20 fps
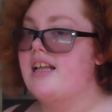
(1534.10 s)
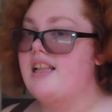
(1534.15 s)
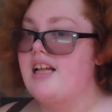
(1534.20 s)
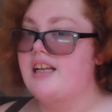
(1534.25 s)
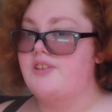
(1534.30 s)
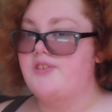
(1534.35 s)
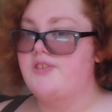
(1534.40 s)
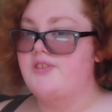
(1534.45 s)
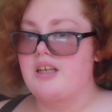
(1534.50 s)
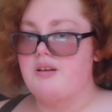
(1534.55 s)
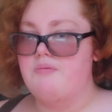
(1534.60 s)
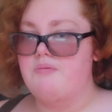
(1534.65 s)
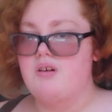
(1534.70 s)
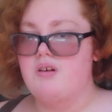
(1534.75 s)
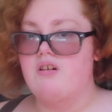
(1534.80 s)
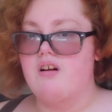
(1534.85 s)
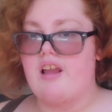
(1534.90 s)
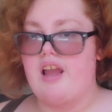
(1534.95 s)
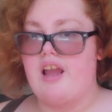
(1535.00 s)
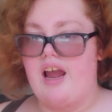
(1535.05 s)
I like drinking
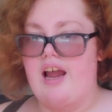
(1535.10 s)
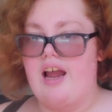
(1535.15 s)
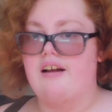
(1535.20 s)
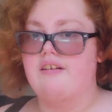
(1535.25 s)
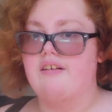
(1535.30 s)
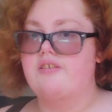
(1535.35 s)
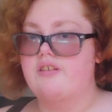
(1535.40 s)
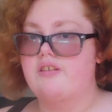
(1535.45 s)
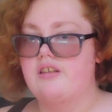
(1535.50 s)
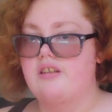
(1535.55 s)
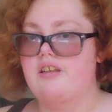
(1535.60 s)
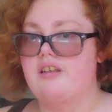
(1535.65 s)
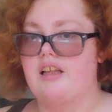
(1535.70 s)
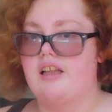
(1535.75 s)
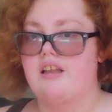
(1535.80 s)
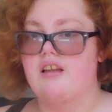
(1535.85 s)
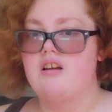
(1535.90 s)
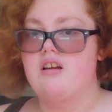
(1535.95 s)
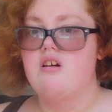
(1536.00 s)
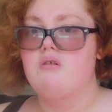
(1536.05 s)
milk after,
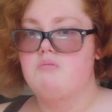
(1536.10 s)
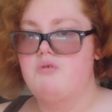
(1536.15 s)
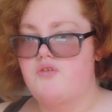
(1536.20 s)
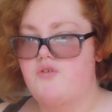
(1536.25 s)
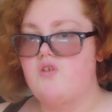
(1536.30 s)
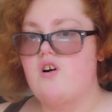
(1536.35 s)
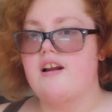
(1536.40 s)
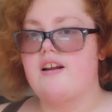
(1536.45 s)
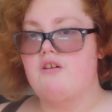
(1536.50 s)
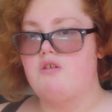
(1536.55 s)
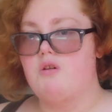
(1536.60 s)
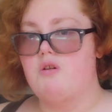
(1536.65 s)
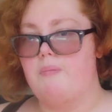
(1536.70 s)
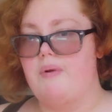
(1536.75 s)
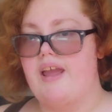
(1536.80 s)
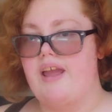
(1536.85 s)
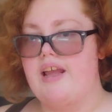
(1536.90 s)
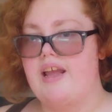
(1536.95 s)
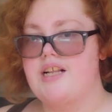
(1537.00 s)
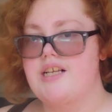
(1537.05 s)
like before I go to
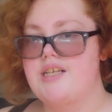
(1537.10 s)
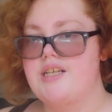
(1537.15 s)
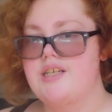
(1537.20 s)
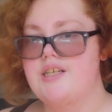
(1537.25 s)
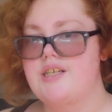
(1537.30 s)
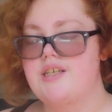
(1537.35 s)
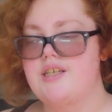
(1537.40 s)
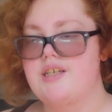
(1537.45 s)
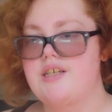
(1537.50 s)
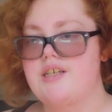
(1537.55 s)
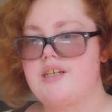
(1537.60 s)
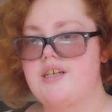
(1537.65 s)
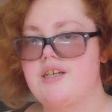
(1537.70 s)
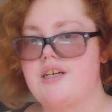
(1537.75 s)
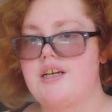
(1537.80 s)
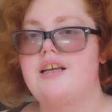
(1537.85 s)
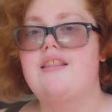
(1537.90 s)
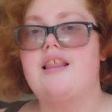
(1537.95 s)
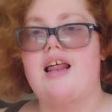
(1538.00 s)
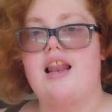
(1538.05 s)
bed,
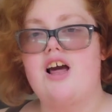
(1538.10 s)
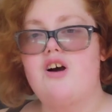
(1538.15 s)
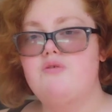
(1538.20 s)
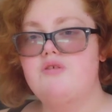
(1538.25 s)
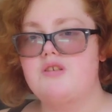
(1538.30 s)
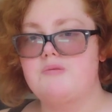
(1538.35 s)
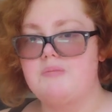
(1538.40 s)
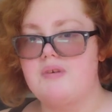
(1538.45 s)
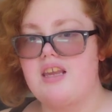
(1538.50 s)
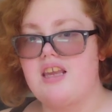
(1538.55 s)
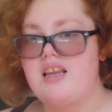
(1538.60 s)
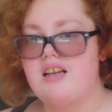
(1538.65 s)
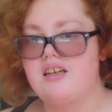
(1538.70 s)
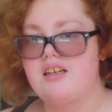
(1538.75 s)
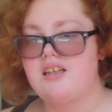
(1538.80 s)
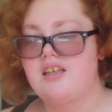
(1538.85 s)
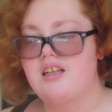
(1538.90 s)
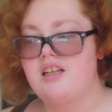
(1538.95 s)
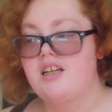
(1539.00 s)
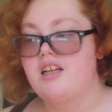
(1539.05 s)
that helps me.
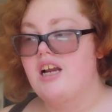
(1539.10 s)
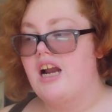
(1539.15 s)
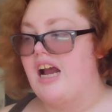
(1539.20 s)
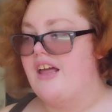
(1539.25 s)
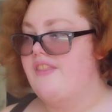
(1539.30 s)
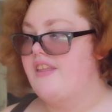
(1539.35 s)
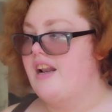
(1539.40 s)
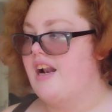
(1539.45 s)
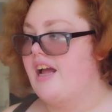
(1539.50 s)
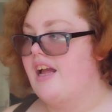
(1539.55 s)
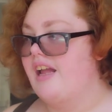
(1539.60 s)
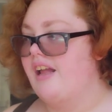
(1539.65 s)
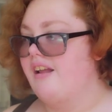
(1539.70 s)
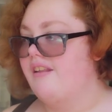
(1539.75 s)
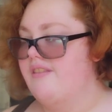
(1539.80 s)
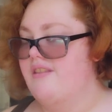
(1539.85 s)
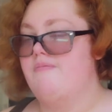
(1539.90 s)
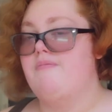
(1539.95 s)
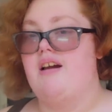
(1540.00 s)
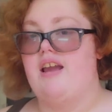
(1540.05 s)
And then I
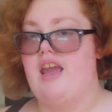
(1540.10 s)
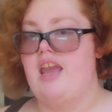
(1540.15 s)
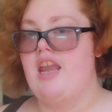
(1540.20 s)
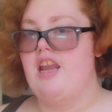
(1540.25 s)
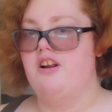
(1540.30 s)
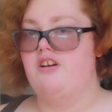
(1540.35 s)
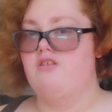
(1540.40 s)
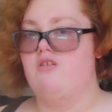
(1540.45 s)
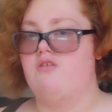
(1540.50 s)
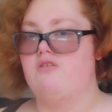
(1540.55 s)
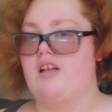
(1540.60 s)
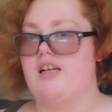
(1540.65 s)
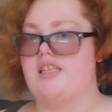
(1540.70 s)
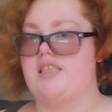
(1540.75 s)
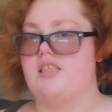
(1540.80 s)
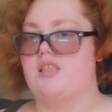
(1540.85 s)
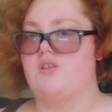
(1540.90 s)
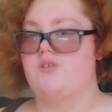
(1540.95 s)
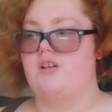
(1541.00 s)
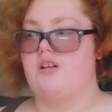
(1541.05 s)
and then my eight year old
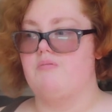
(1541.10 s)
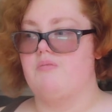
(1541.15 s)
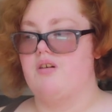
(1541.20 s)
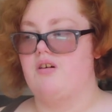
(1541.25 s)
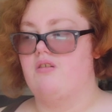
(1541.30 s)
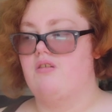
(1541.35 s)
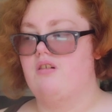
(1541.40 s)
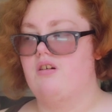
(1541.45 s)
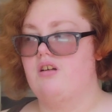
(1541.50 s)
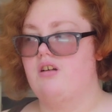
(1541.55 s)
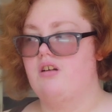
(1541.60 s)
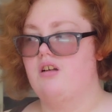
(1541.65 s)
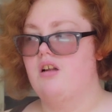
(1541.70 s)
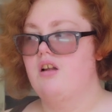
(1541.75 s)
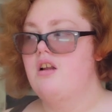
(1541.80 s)
likes to drink milk.